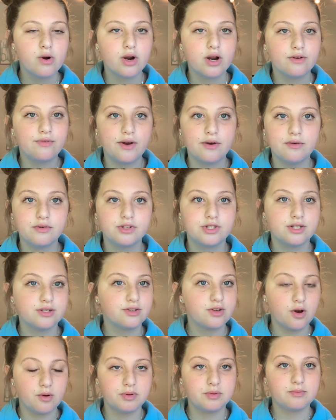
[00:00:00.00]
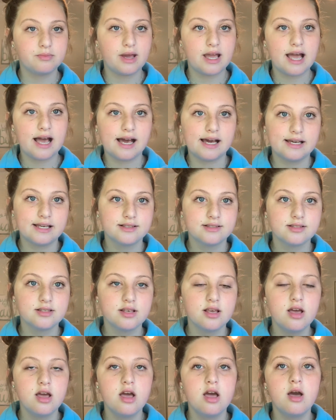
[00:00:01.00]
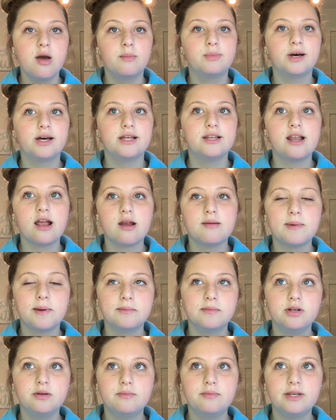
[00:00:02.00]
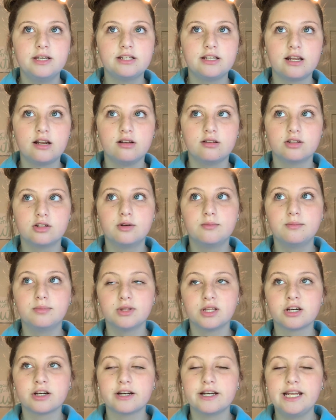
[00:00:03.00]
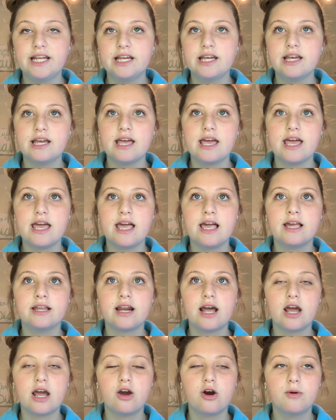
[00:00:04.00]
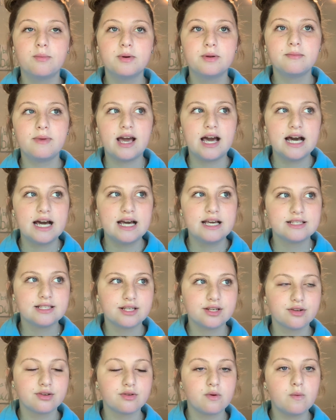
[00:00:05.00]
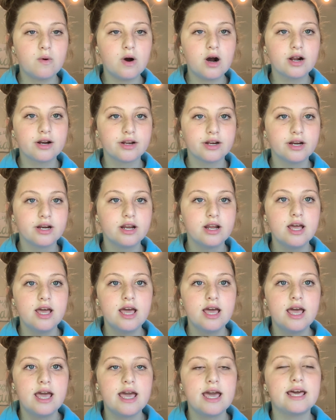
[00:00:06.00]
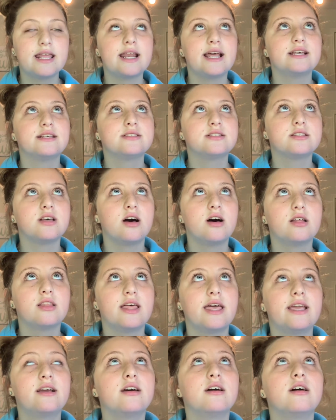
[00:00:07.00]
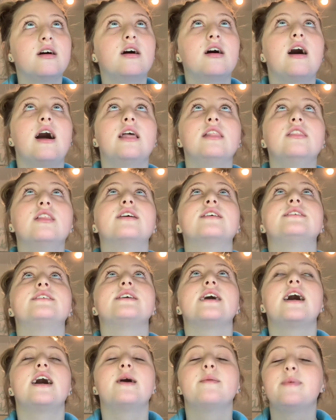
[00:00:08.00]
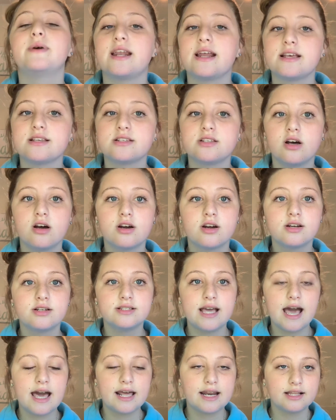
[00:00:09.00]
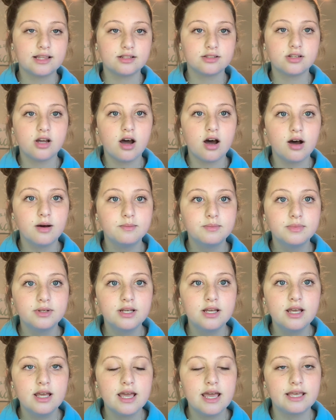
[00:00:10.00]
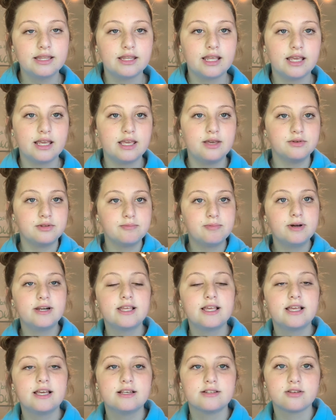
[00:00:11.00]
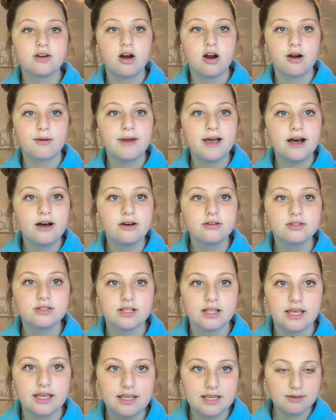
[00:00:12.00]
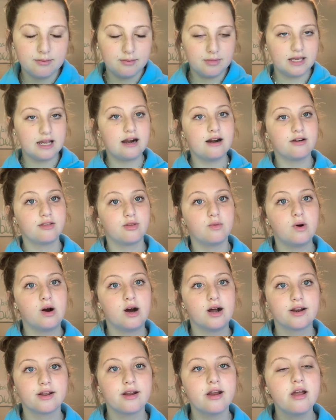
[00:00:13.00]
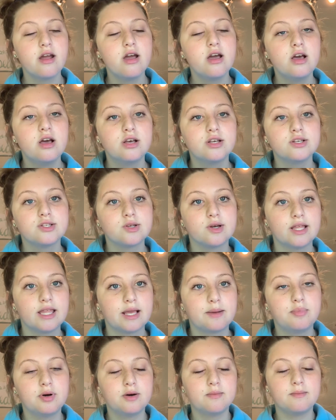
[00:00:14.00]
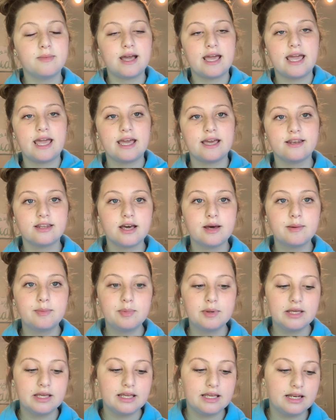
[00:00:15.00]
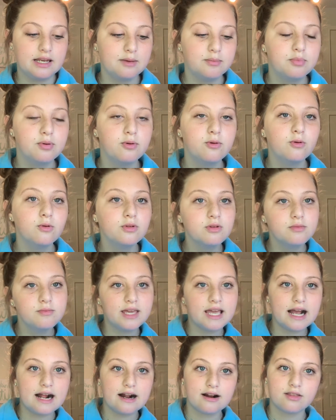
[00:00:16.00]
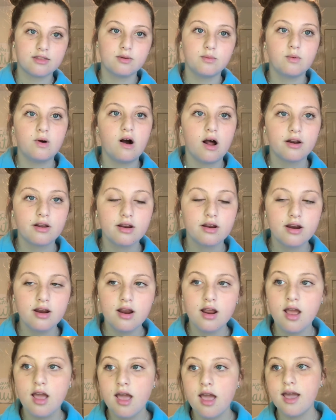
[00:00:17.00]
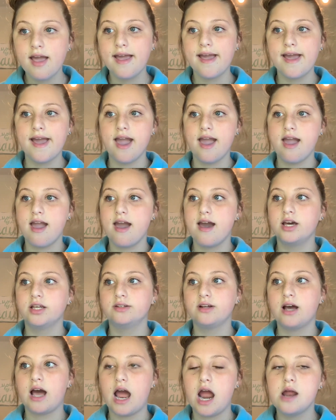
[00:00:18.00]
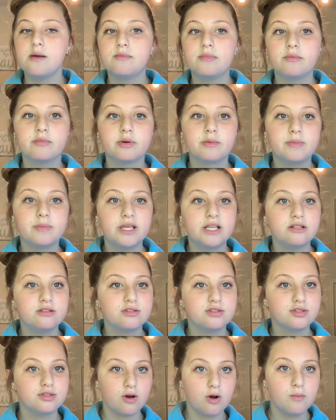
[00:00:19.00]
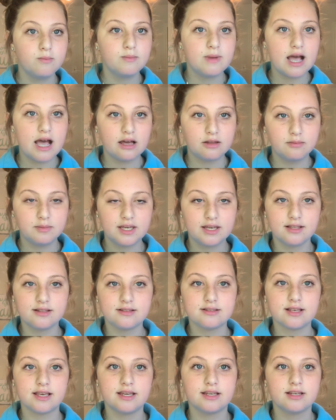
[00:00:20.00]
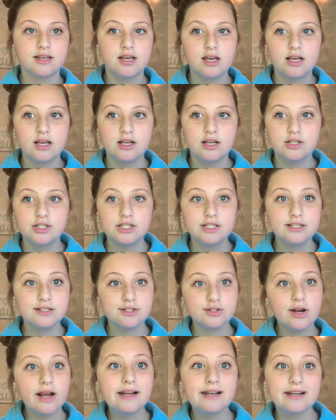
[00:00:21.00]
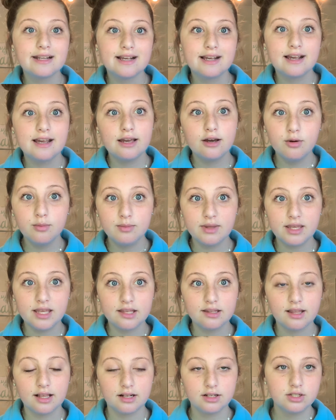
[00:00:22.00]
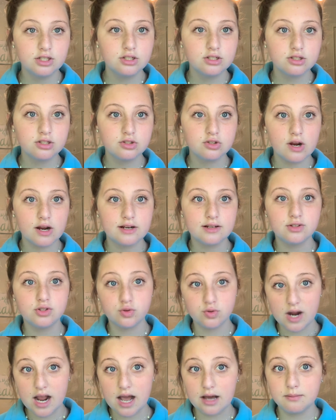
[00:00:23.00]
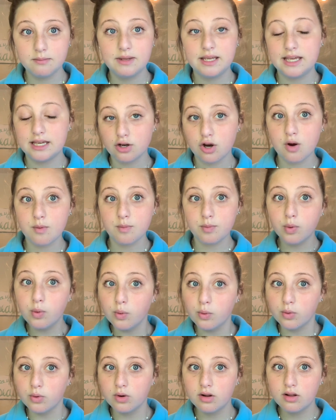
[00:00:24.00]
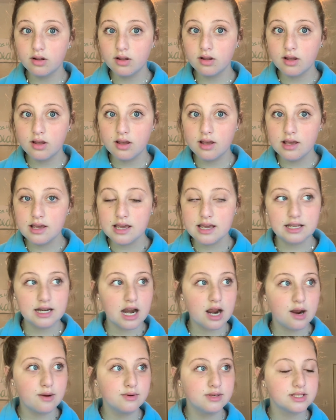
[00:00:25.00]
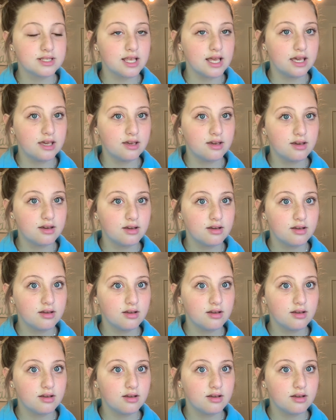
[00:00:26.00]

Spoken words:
or if I would just open my eyes, but I remember it being like a little blurry, and I opened my eyes under the water and I saw like, I looked up and I saw her dad at the top, and like he was putting his arm out to like get me out of the water. So I like put my hand up and he pulled me out of the water, and I remember being so mad because like she just tried to kill me. Like she just tried to drown me in her pool. And I was like,